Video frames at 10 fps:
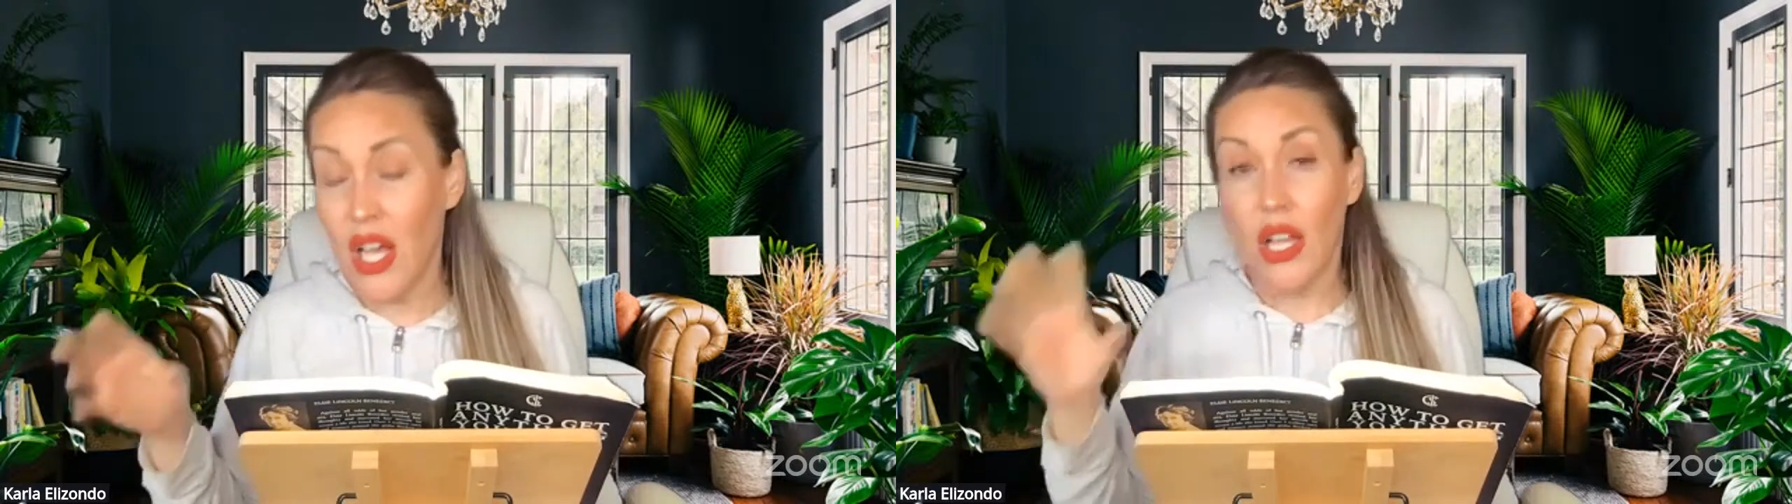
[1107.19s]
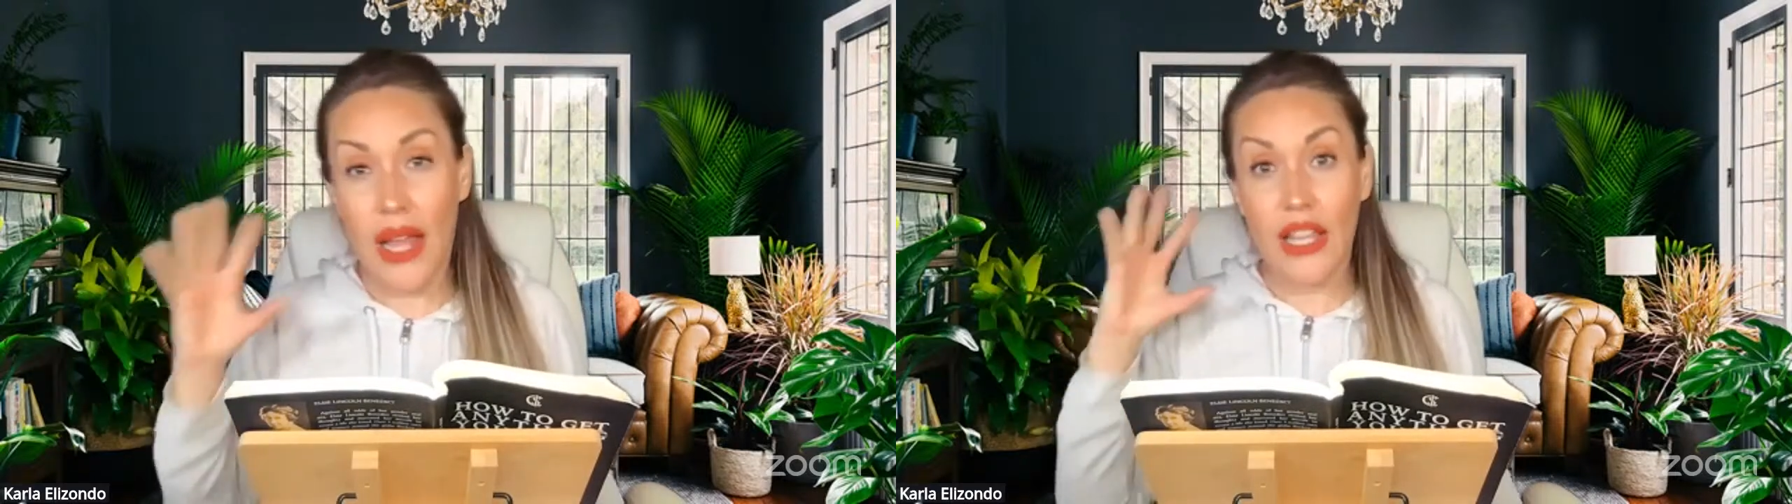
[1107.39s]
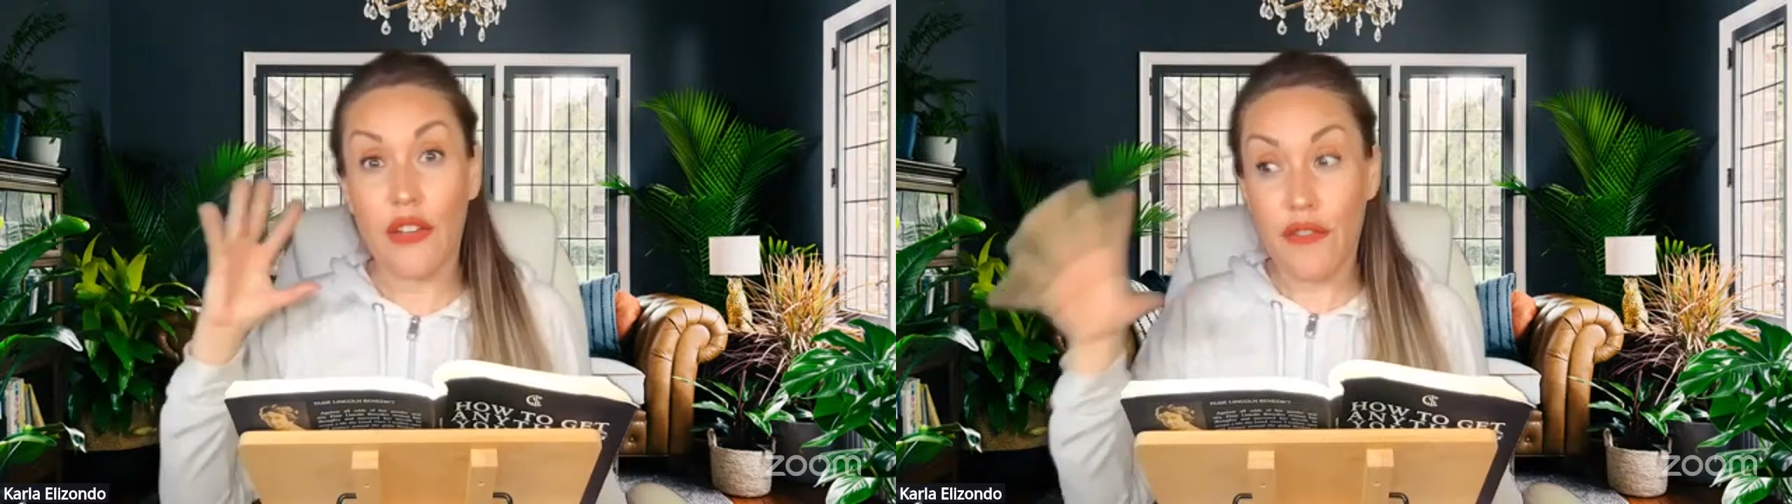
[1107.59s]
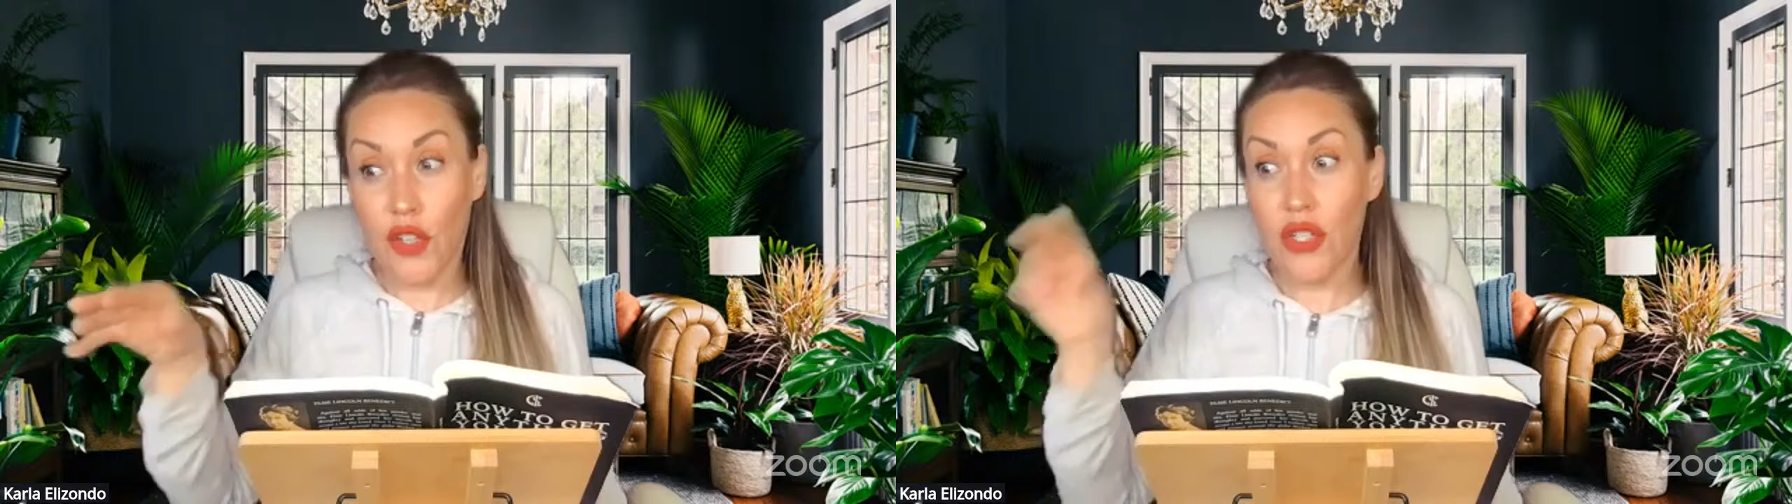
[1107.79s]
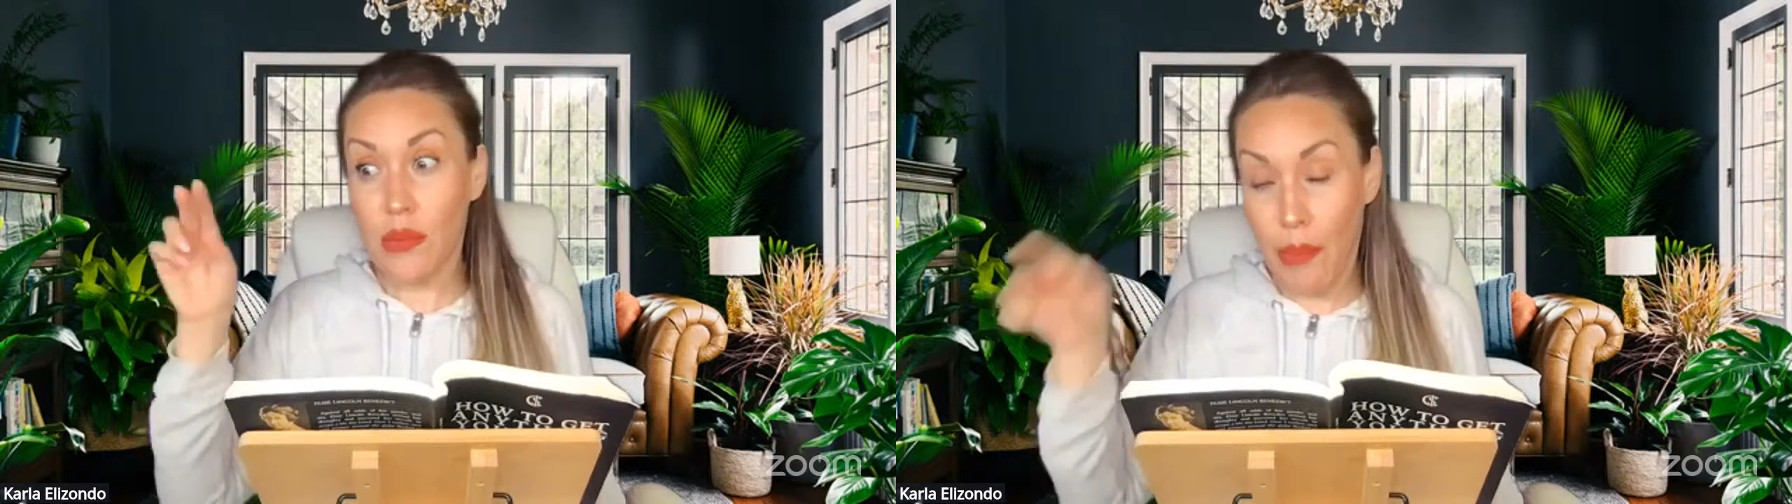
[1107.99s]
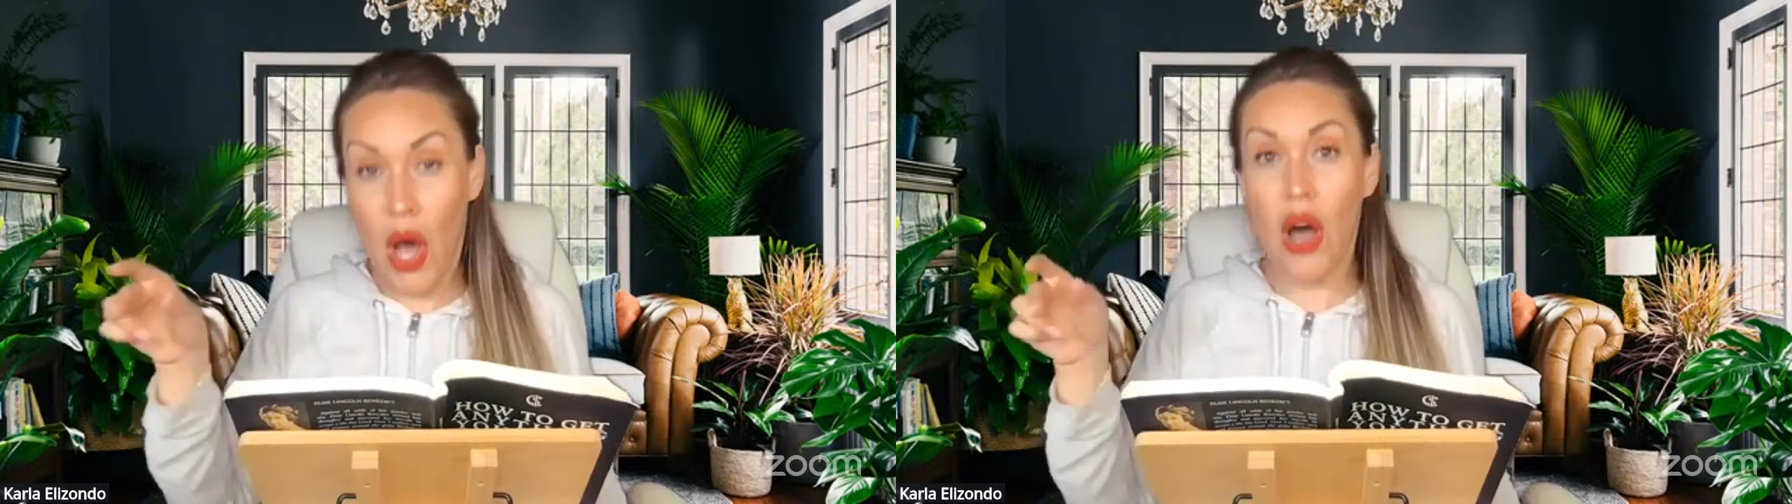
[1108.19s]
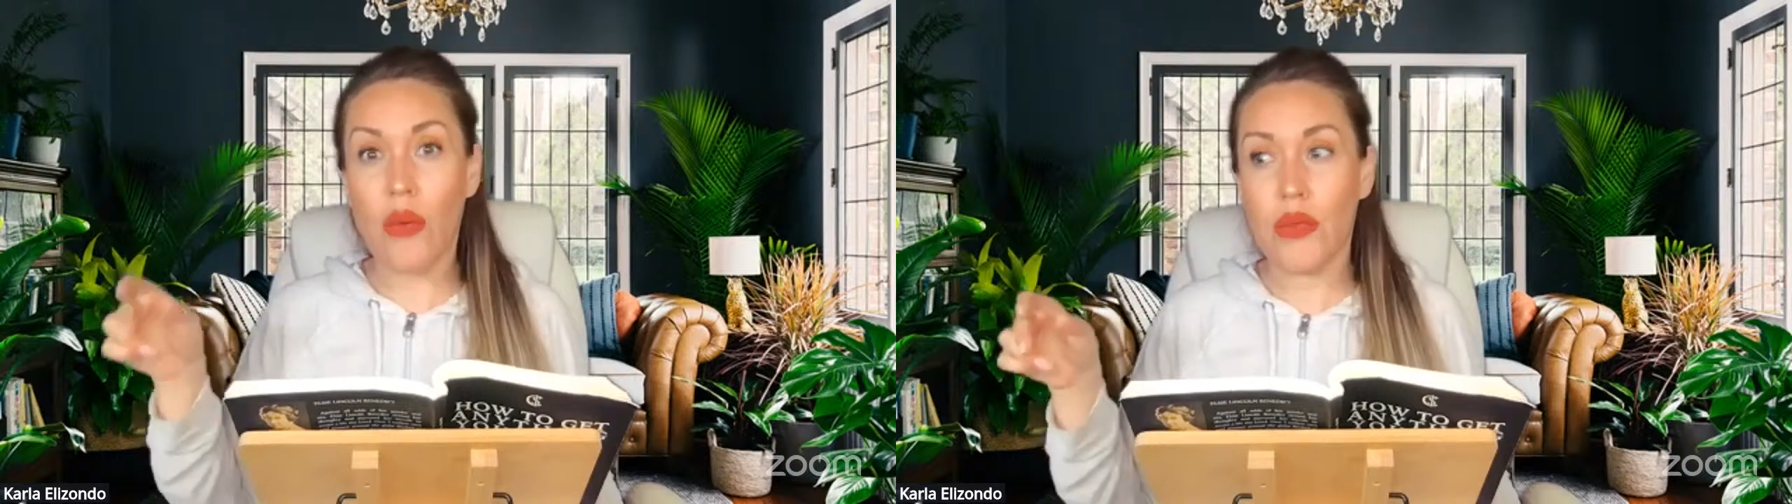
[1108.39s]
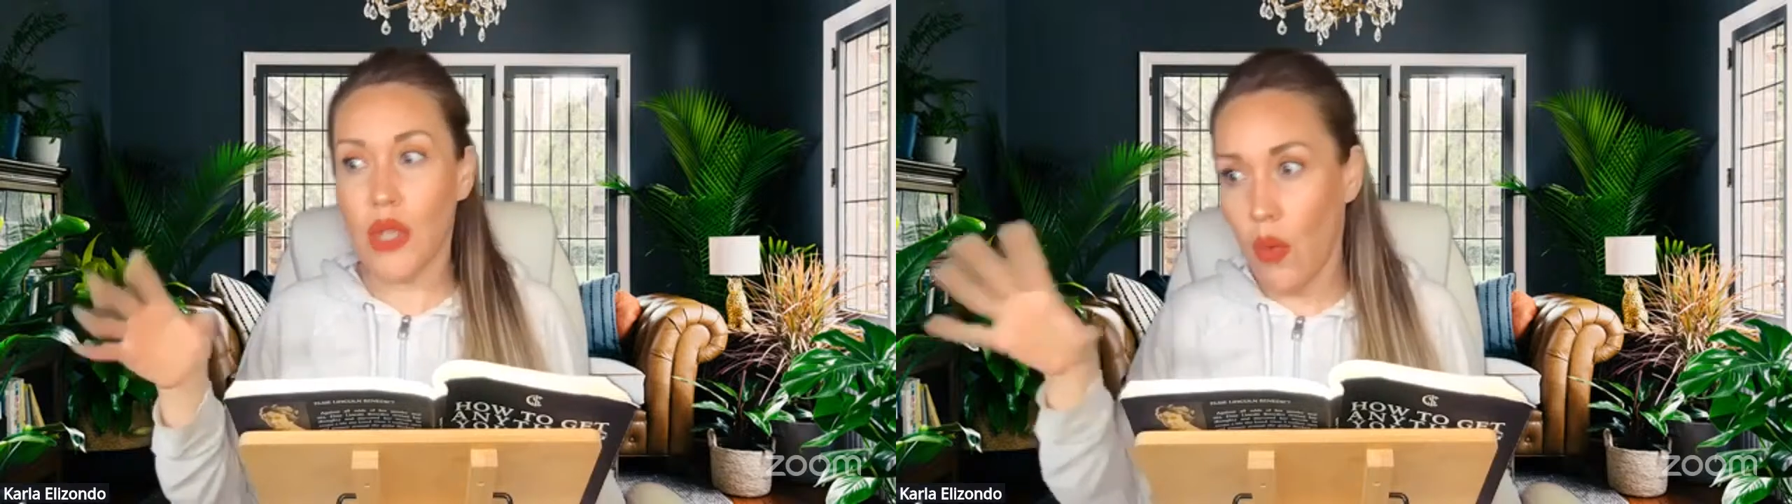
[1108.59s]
Like the first bong was when I